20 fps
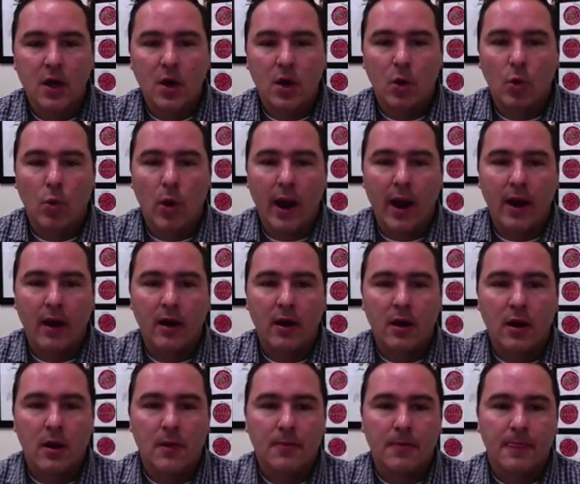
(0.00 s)
where
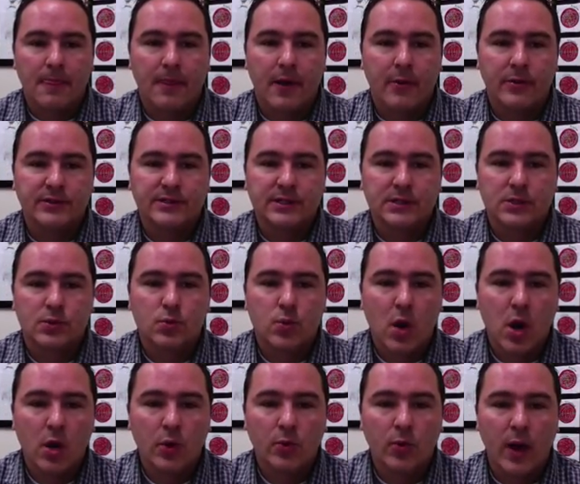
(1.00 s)
there was this
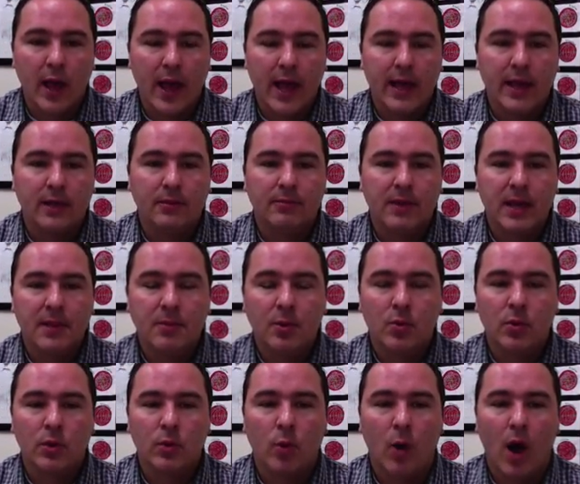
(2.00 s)
roadway and people
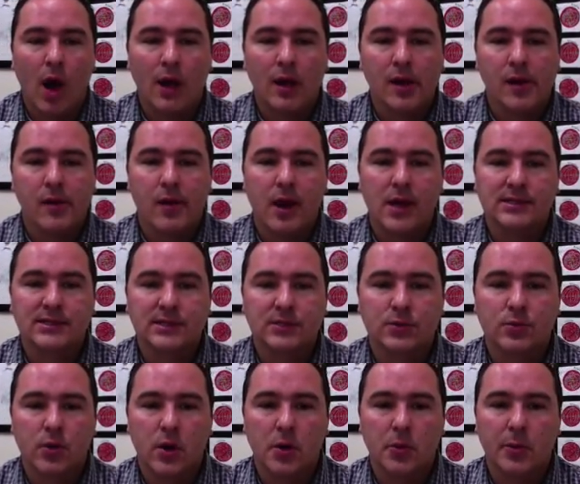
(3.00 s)
would walk across
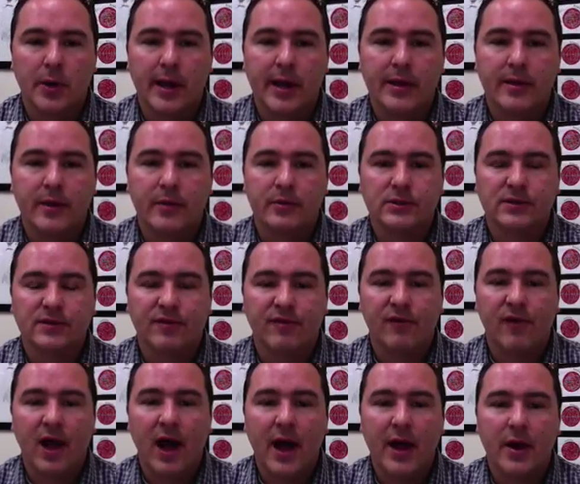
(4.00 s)
this roadway. There was a
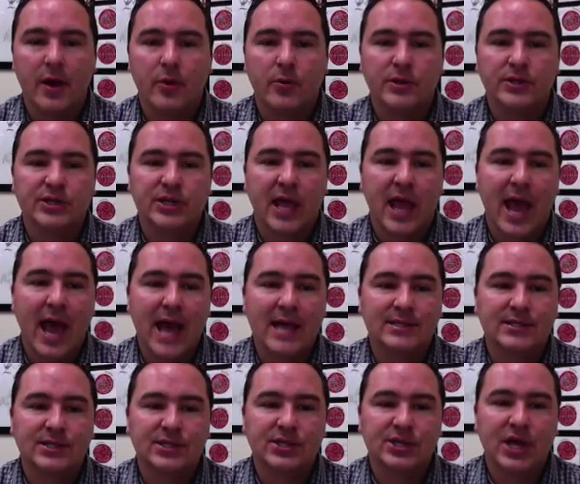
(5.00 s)
fire which
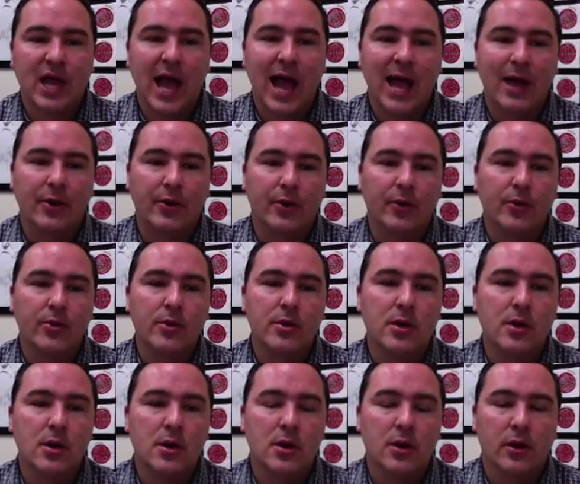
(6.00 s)
cast shadow
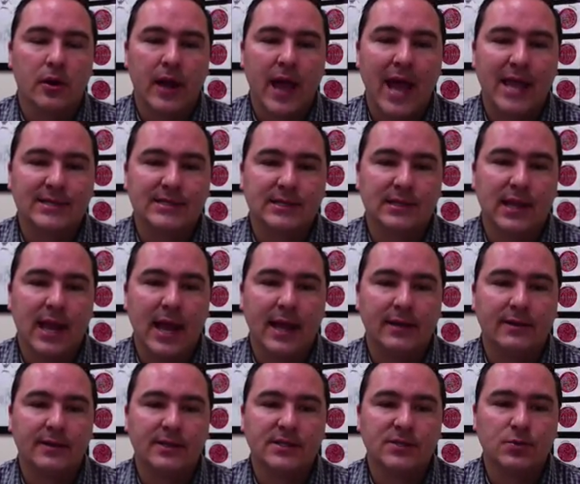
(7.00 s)
or cast
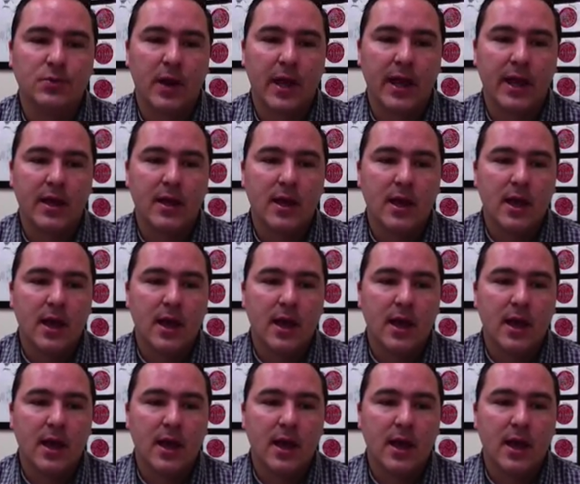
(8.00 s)
light this way